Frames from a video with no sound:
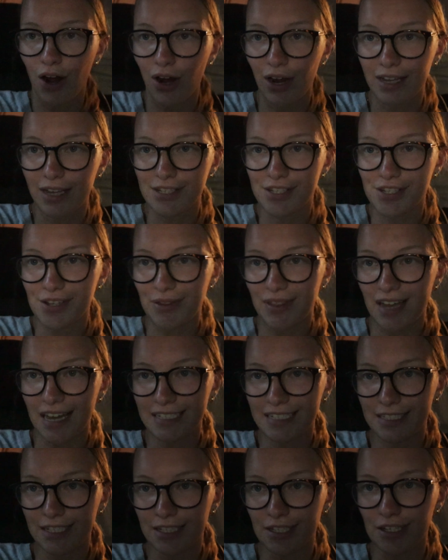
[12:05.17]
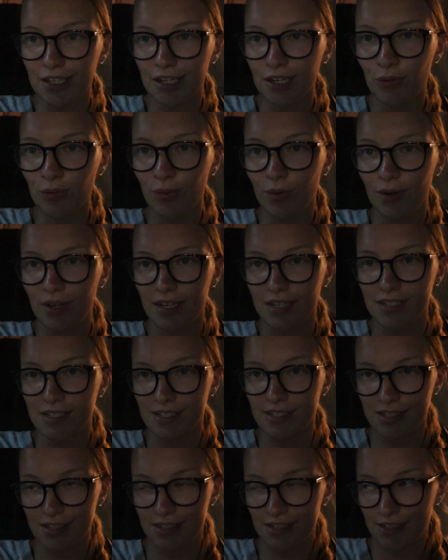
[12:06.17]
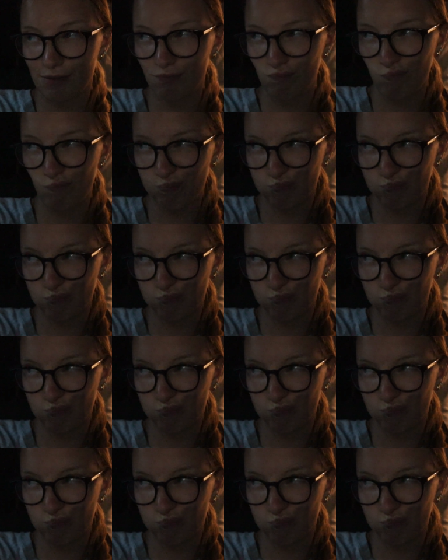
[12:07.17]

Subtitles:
Alright, so that dinner was...